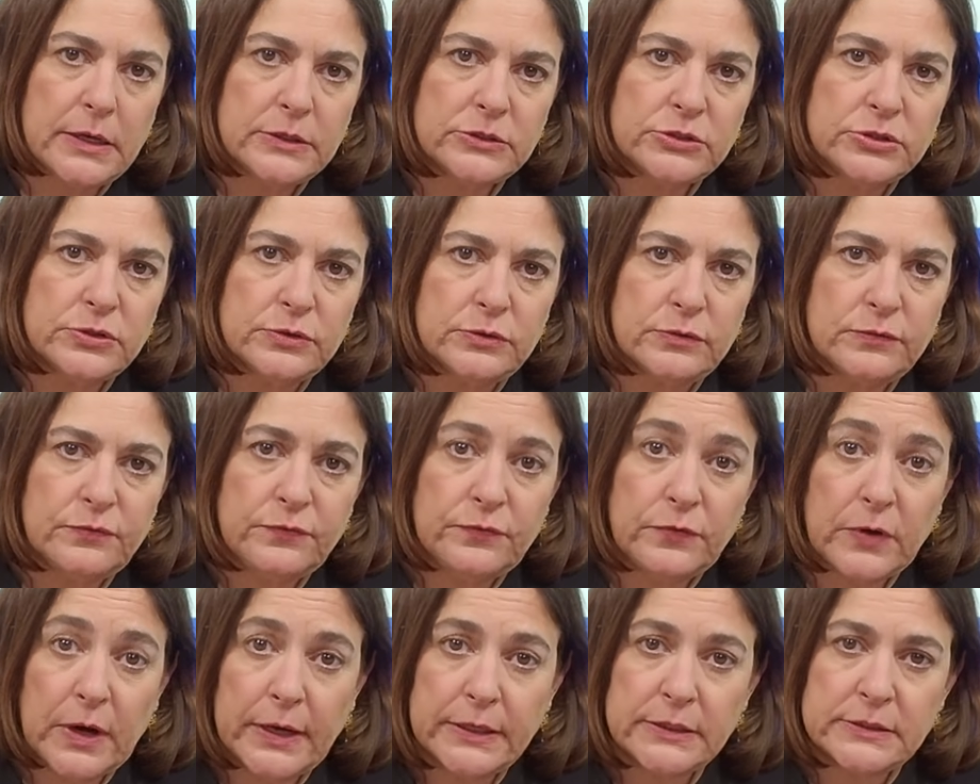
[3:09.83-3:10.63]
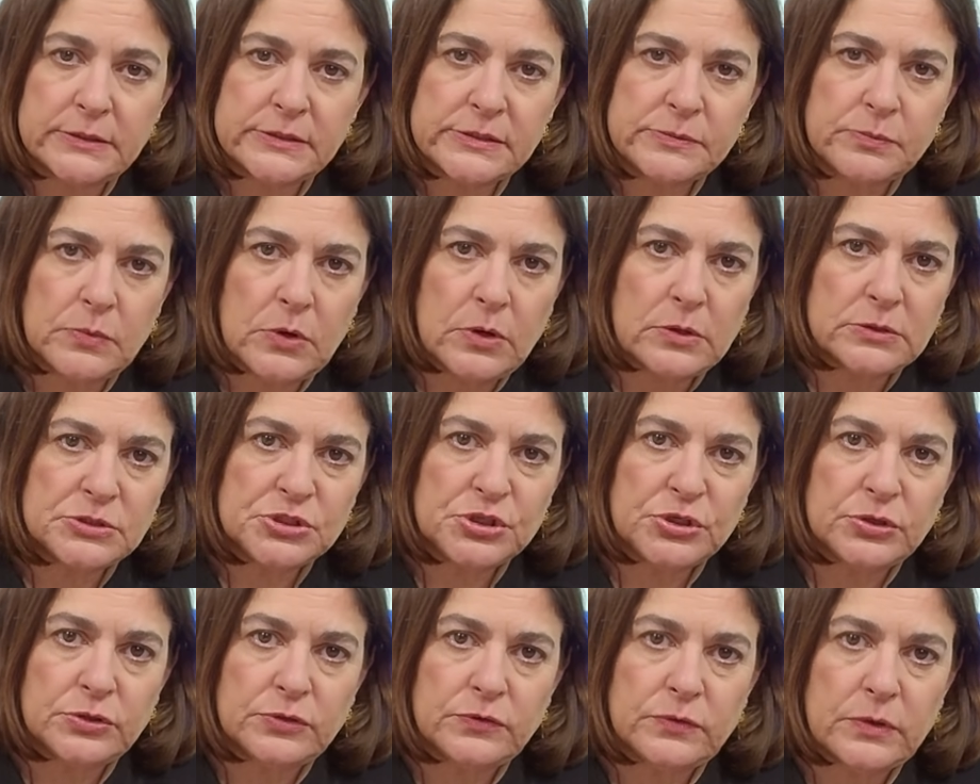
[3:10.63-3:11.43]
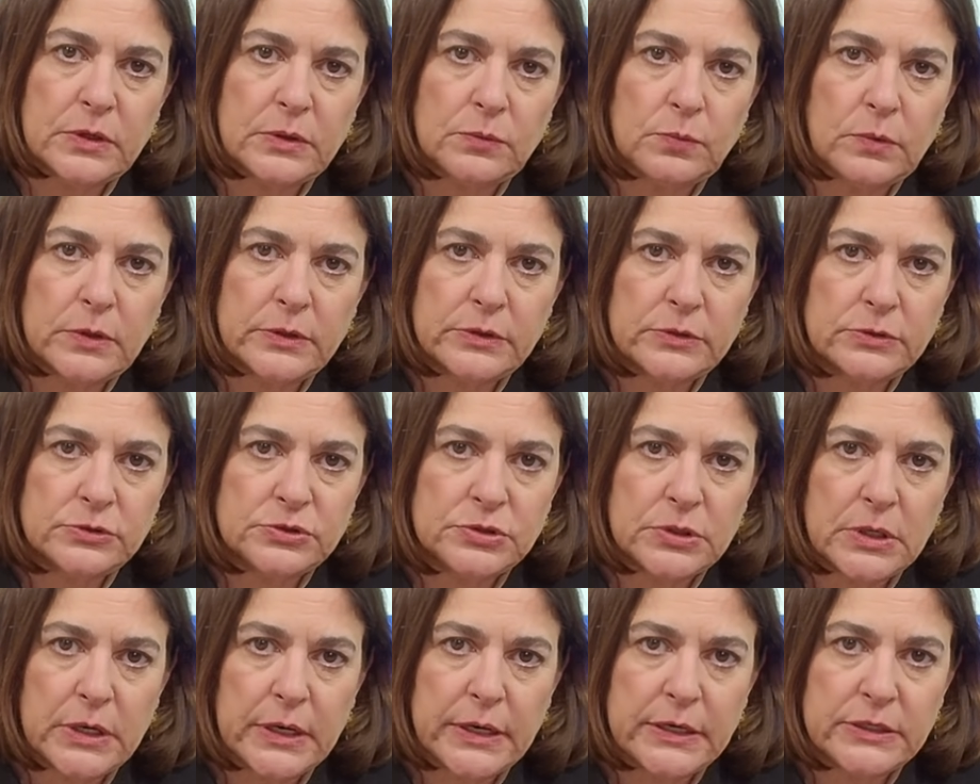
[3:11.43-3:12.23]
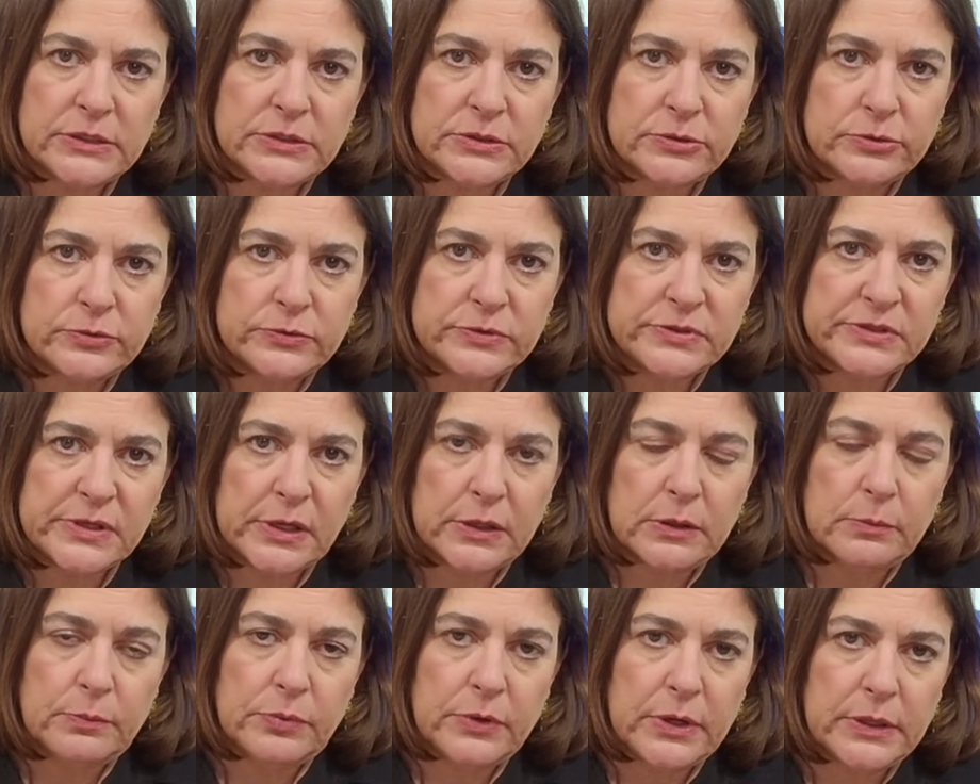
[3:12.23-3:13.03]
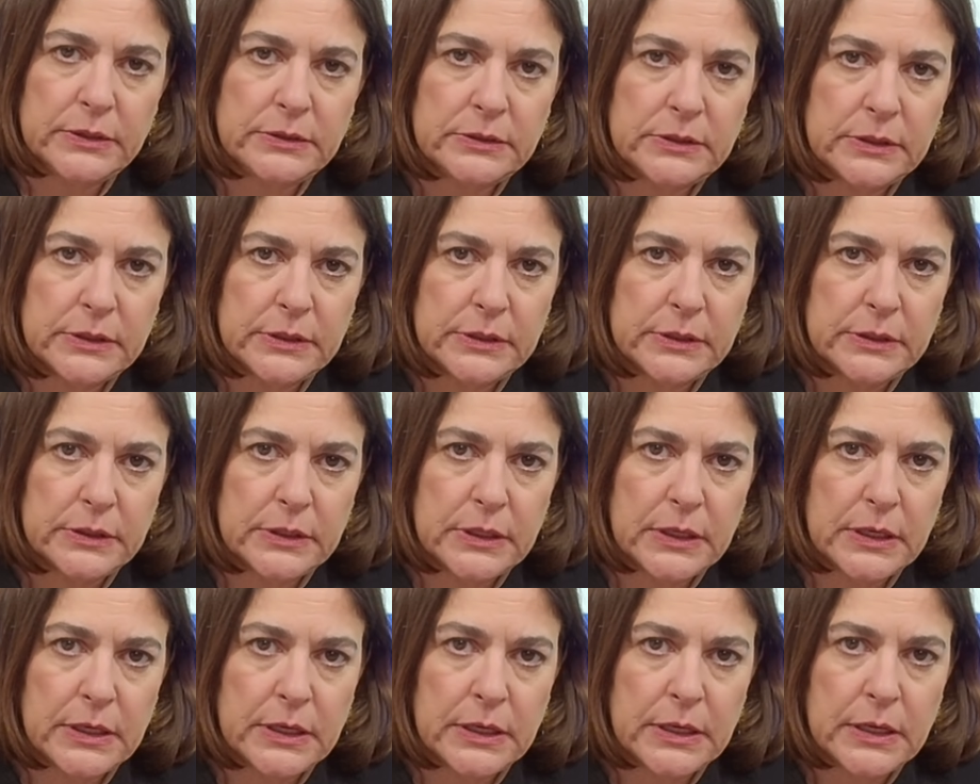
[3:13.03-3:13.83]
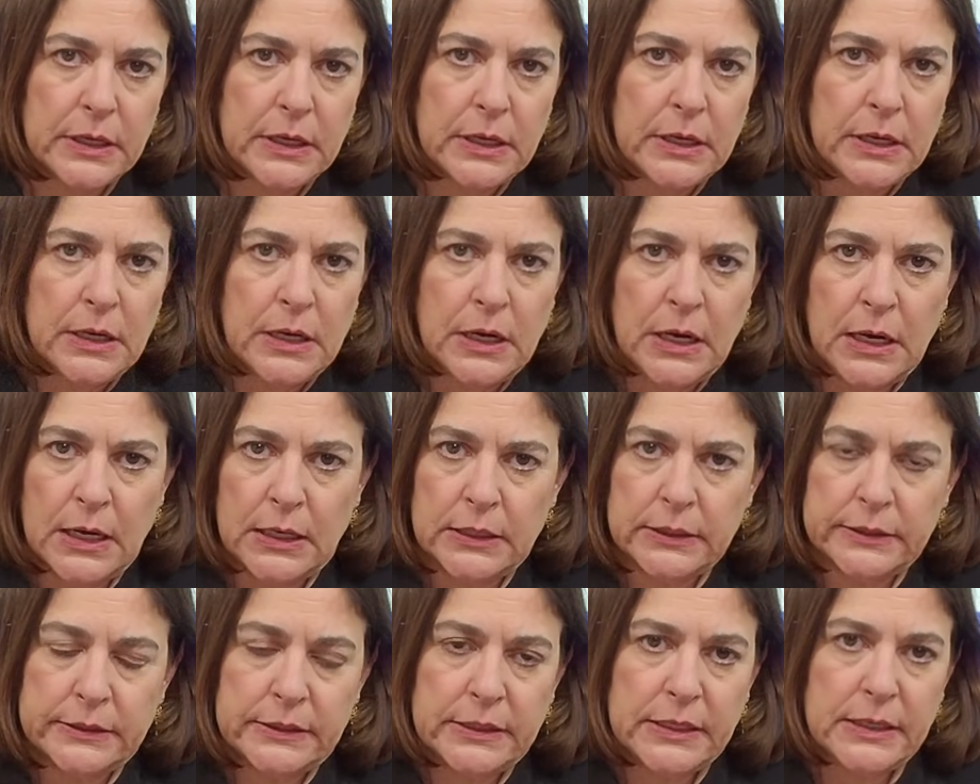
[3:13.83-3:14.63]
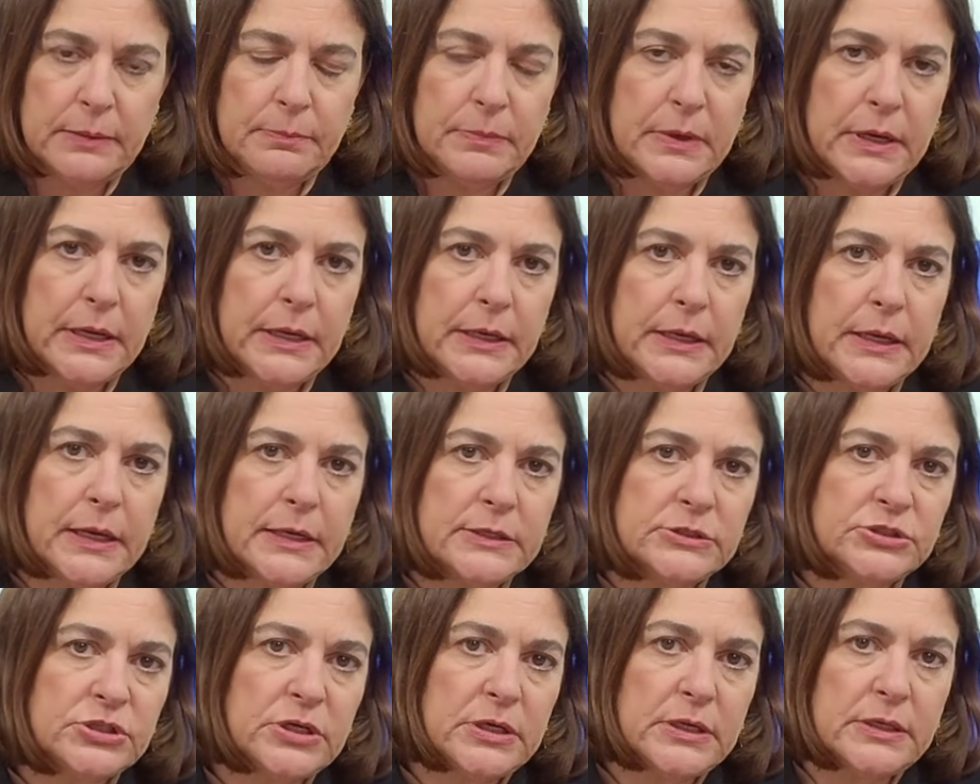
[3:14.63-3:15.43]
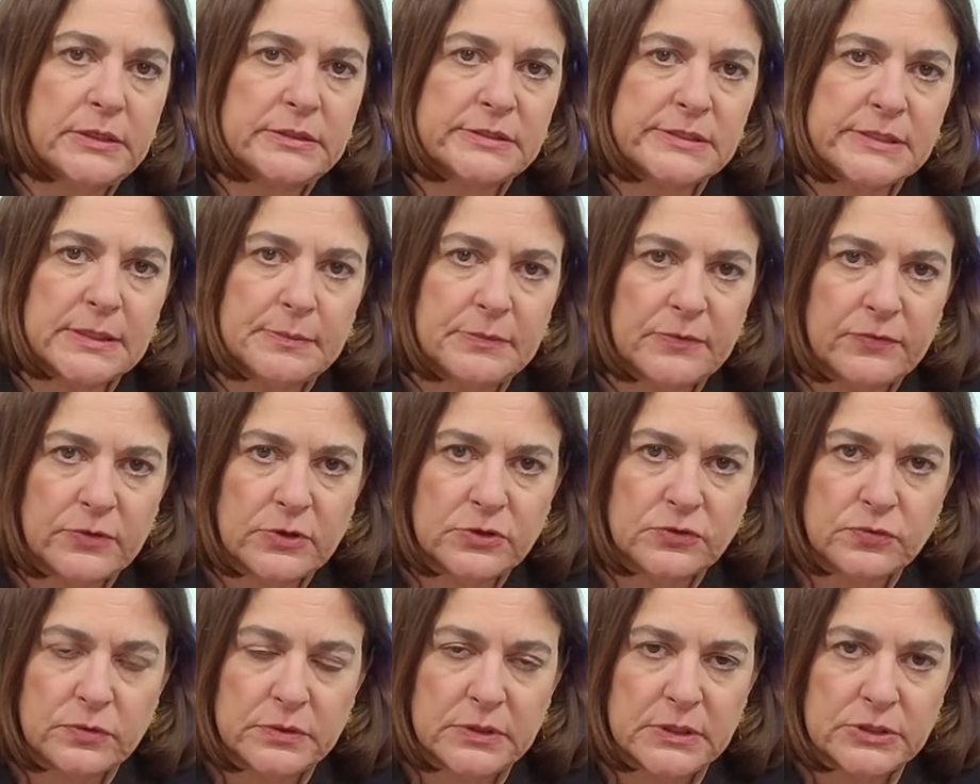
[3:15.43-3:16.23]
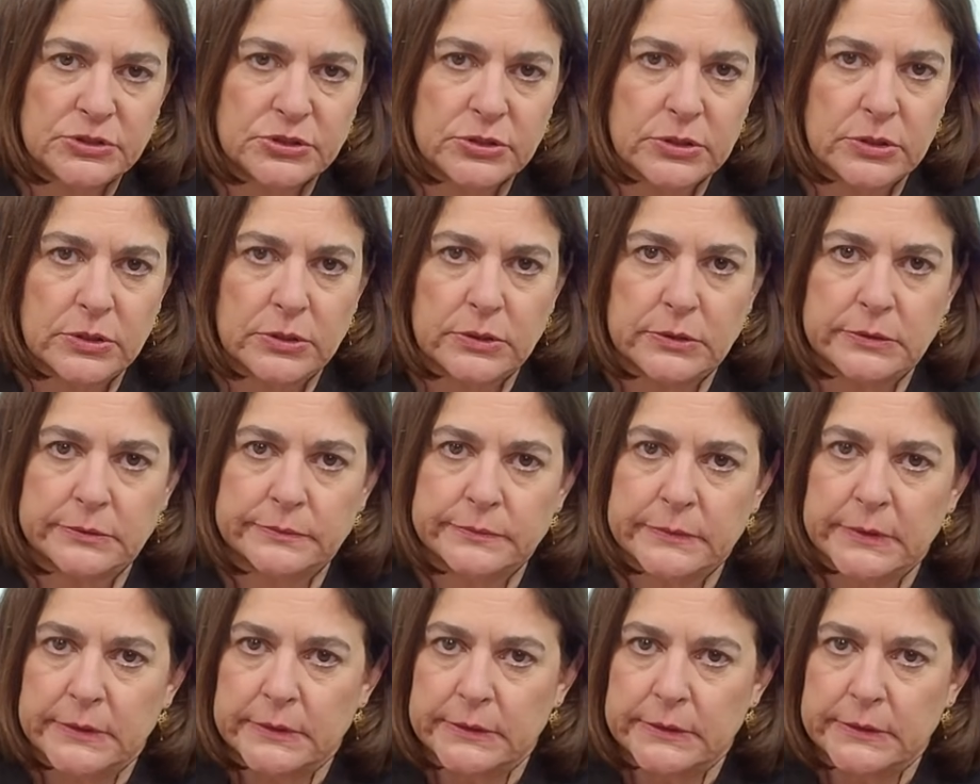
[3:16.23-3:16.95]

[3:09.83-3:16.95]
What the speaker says: to frighten small children when they're trying to celebrate their holiday by engaging in some of the traditional